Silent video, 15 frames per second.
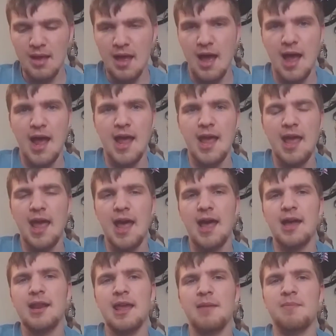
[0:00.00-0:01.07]
I
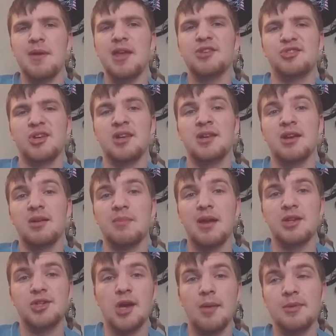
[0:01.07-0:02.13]
had a pinch in during my
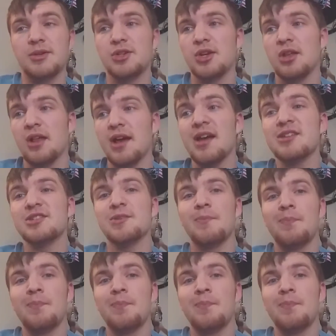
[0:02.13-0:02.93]
geometry class,